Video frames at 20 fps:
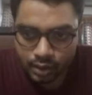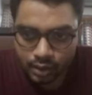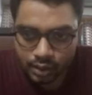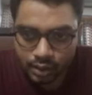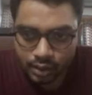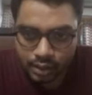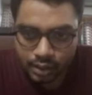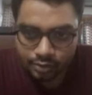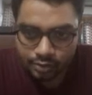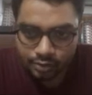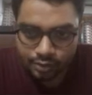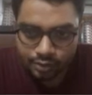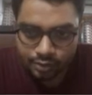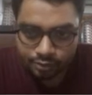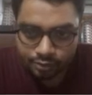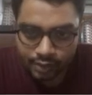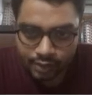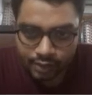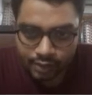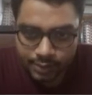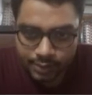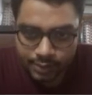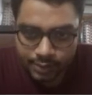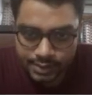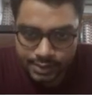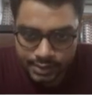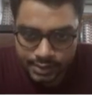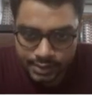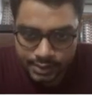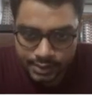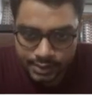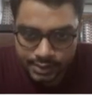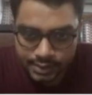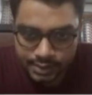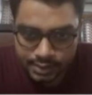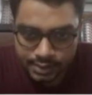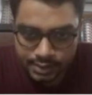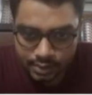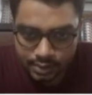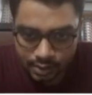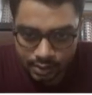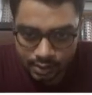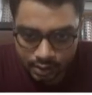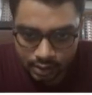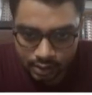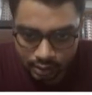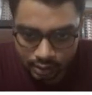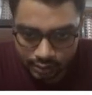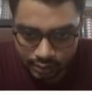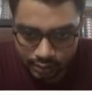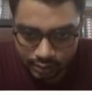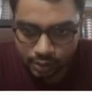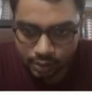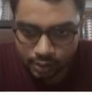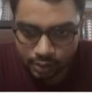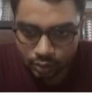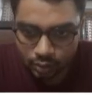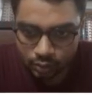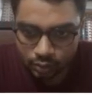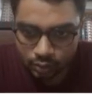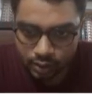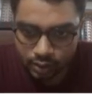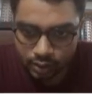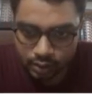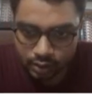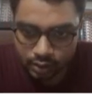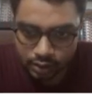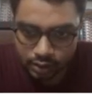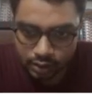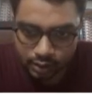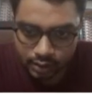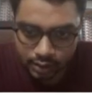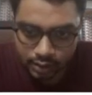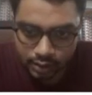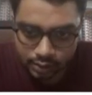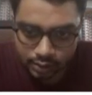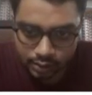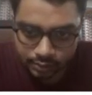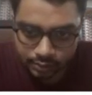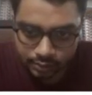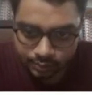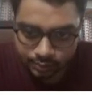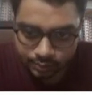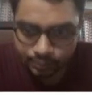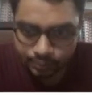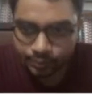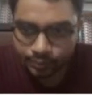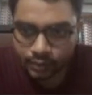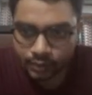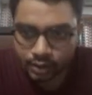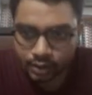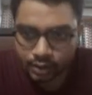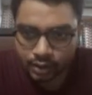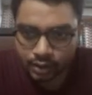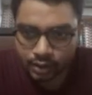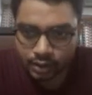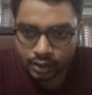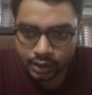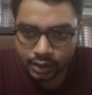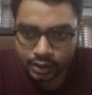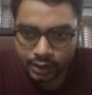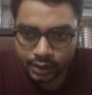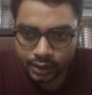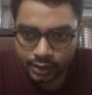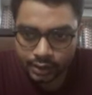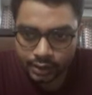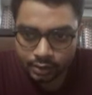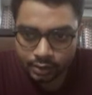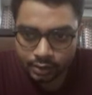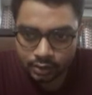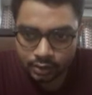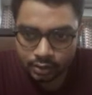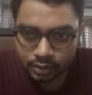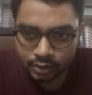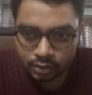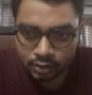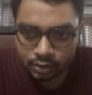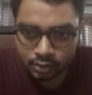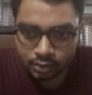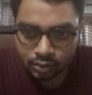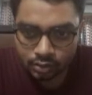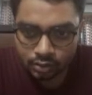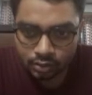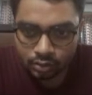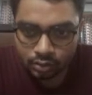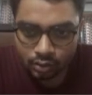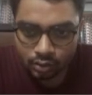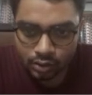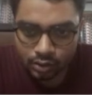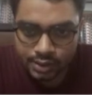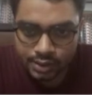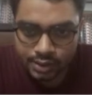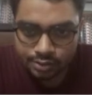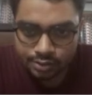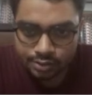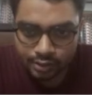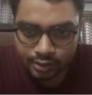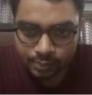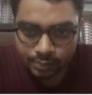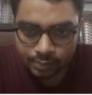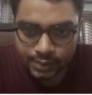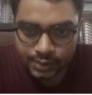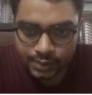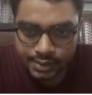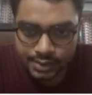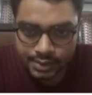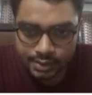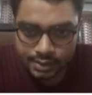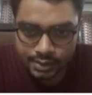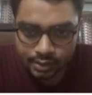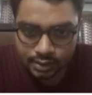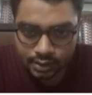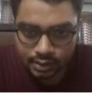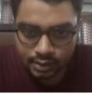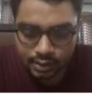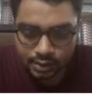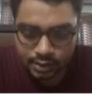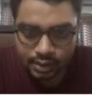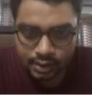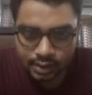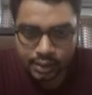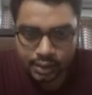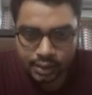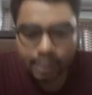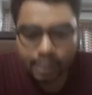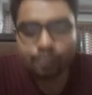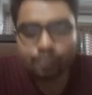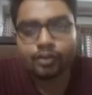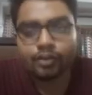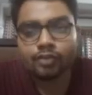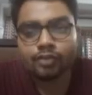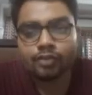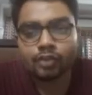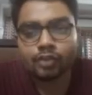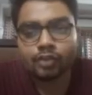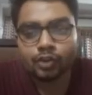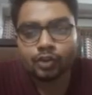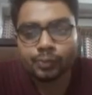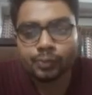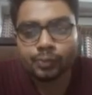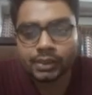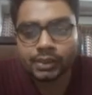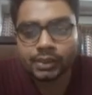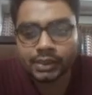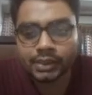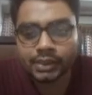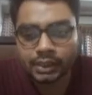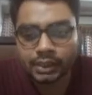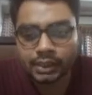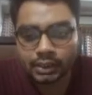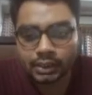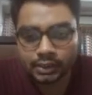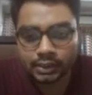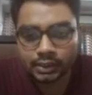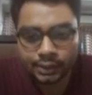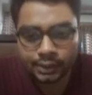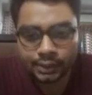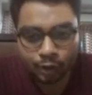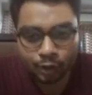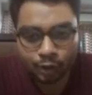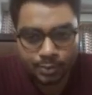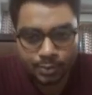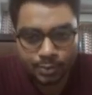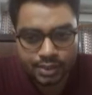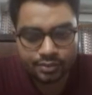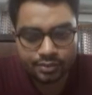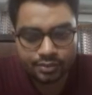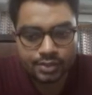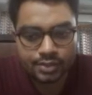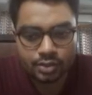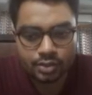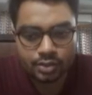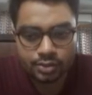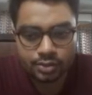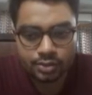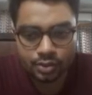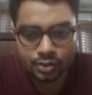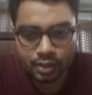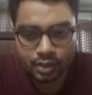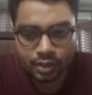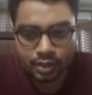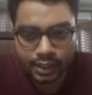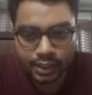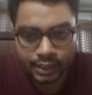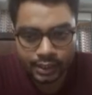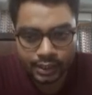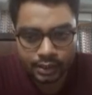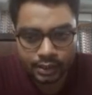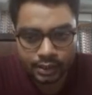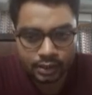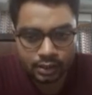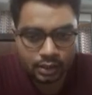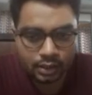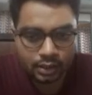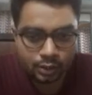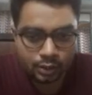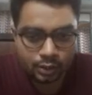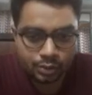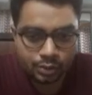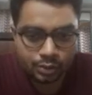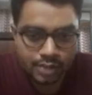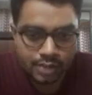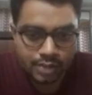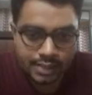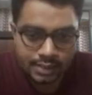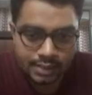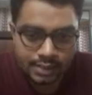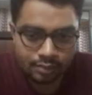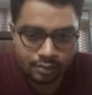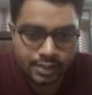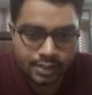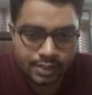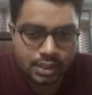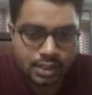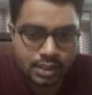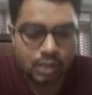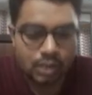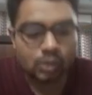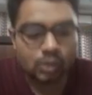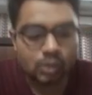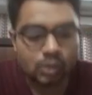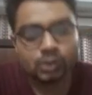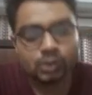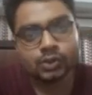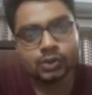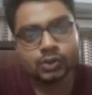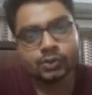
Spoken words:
if the workpiece is available over here, and on this workpiece, if one want to machine the top surface also and two side surface also,